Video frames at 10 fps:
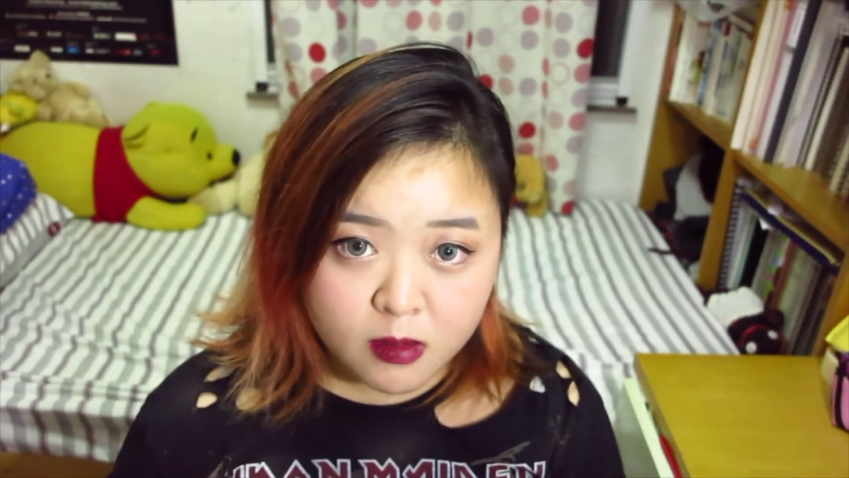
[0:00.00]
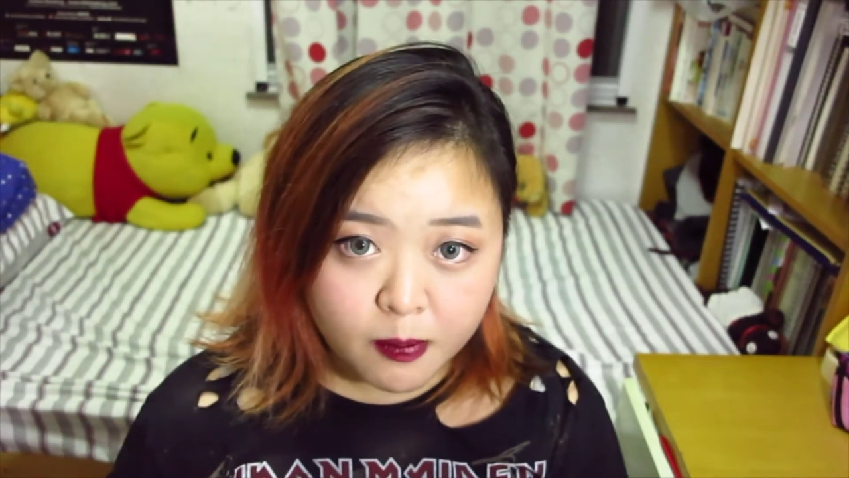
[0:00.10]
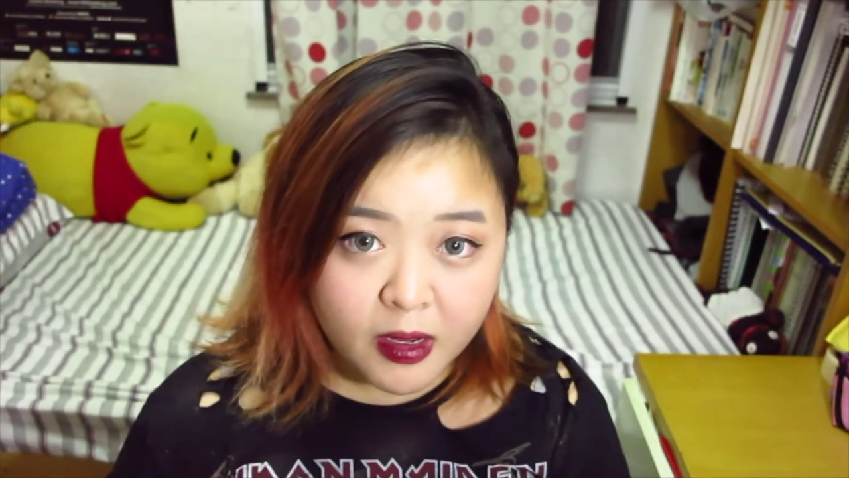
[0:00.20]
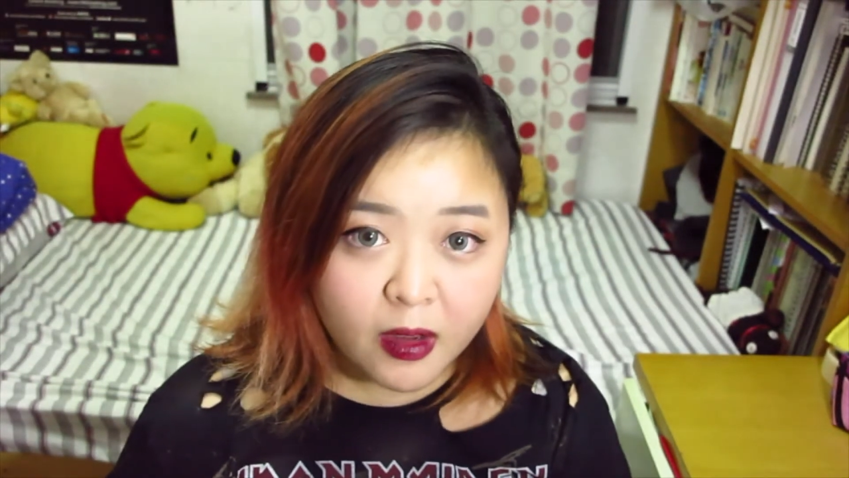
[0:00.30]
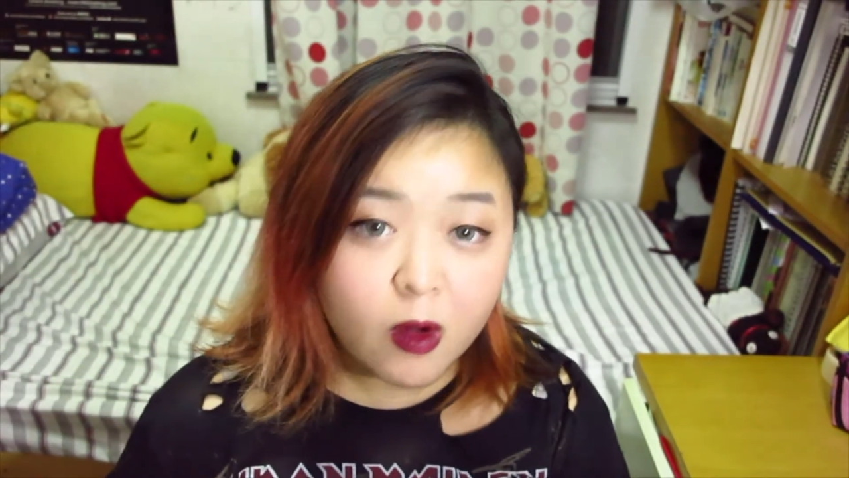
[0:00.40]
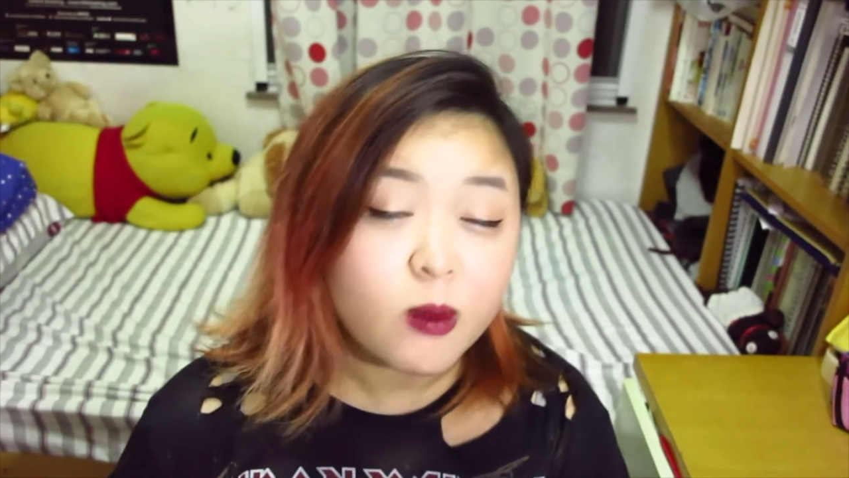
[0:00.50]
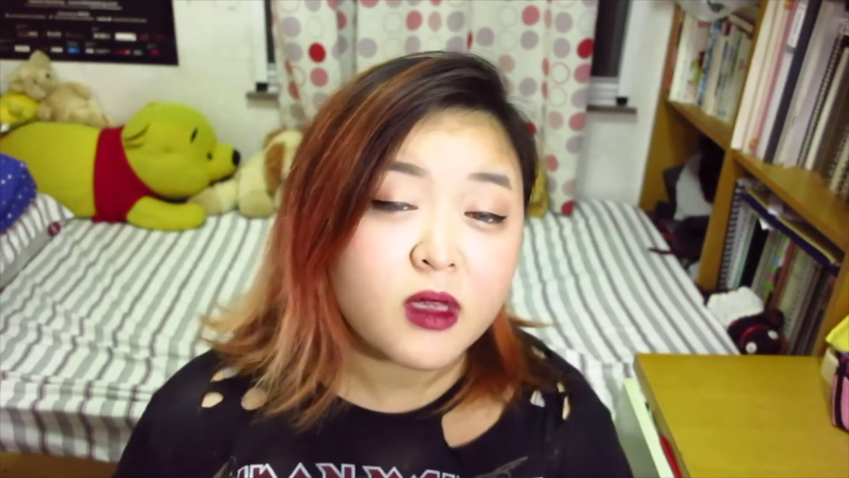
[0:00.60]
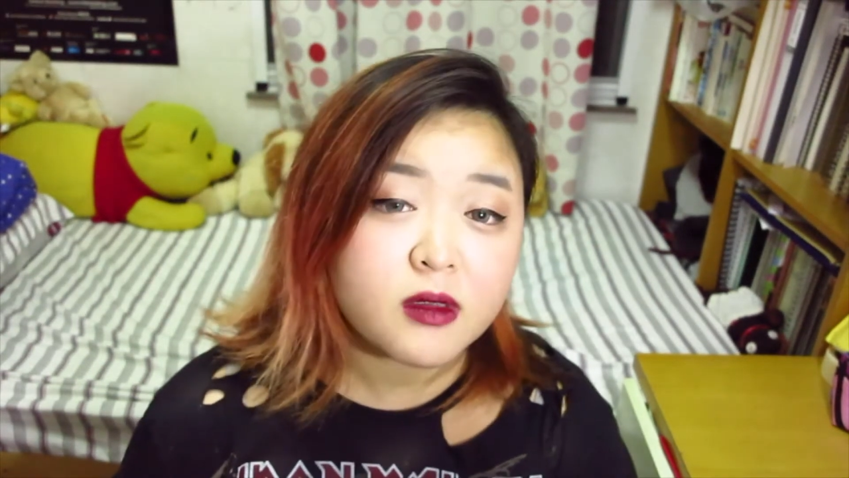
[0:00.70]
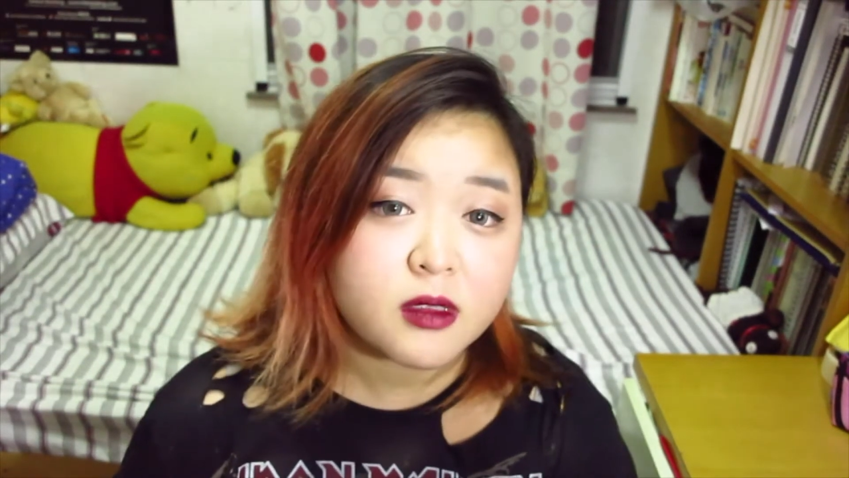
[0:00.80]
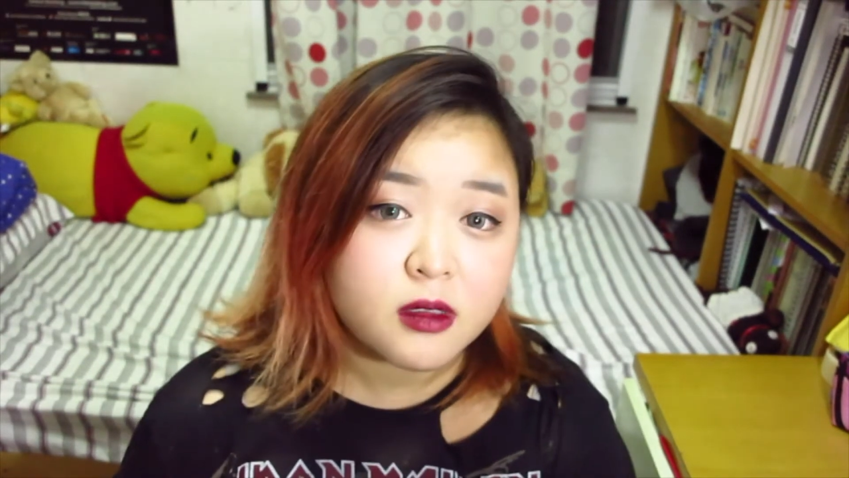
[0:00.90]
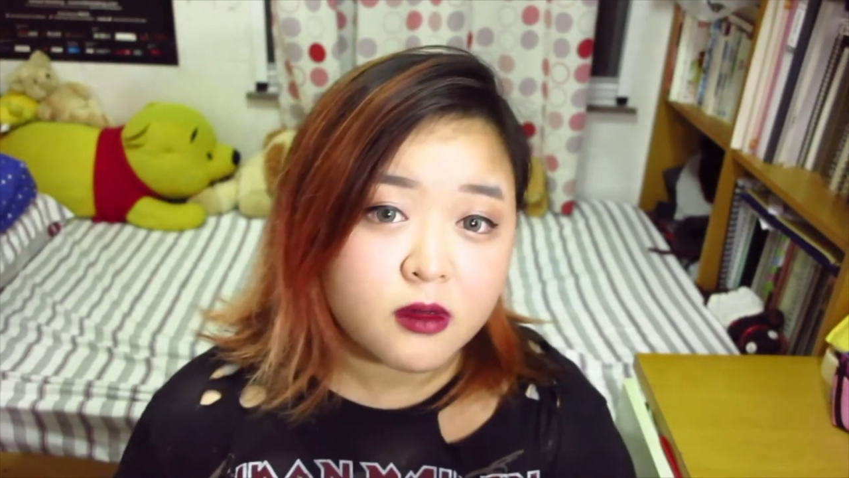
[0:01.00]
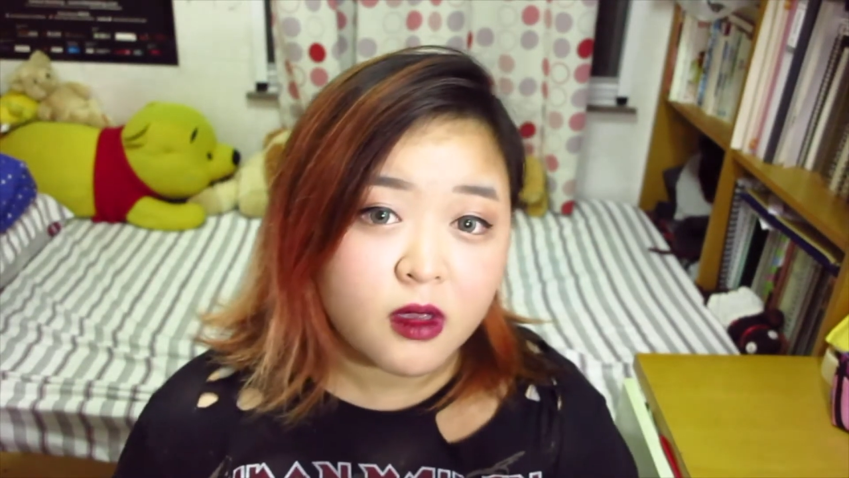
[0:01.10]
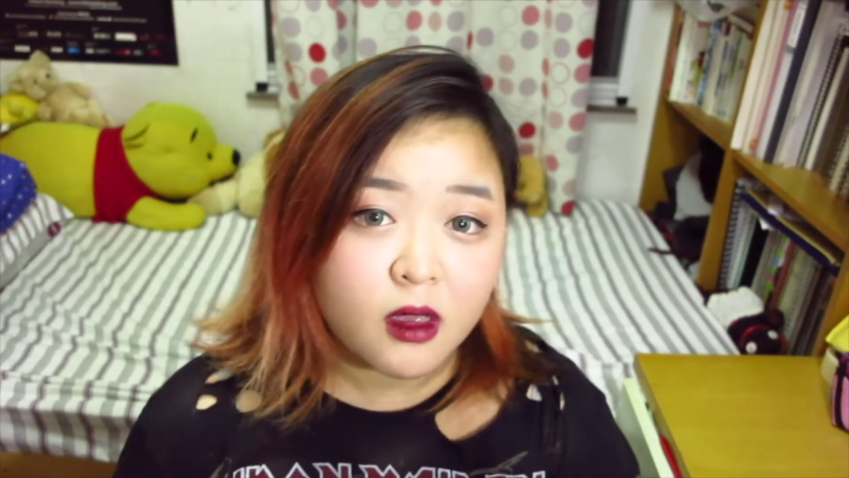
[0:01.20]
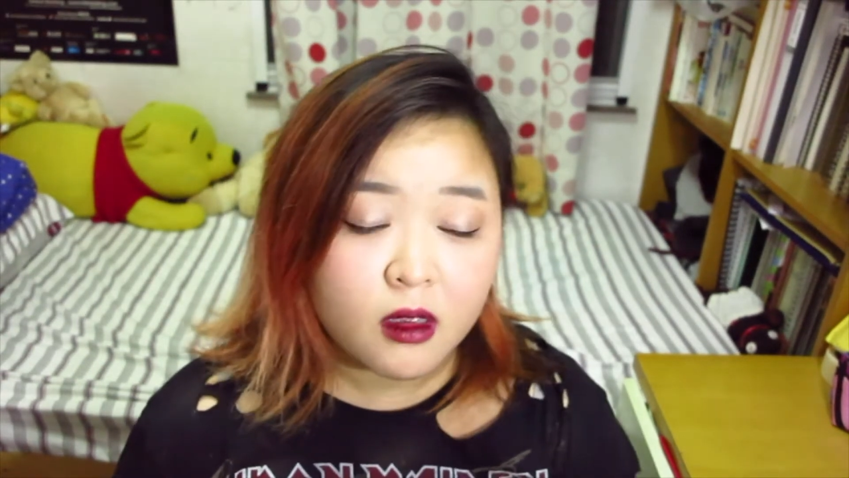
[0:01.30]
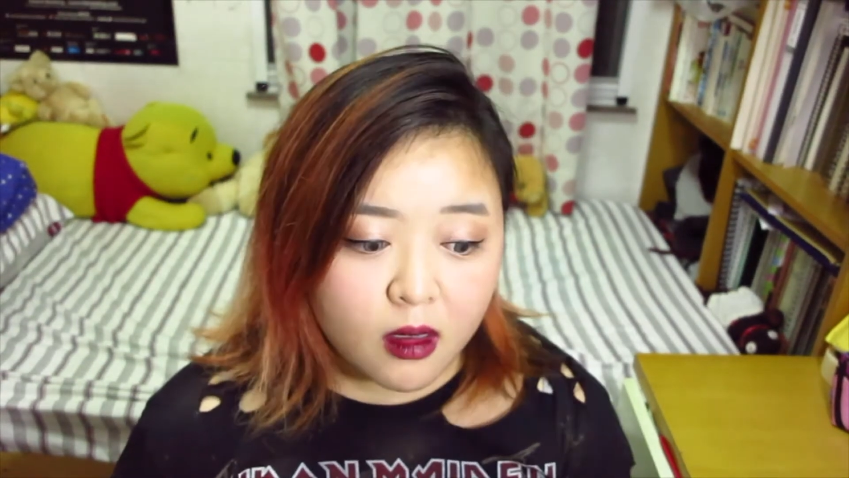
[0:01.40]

by all means. Okay.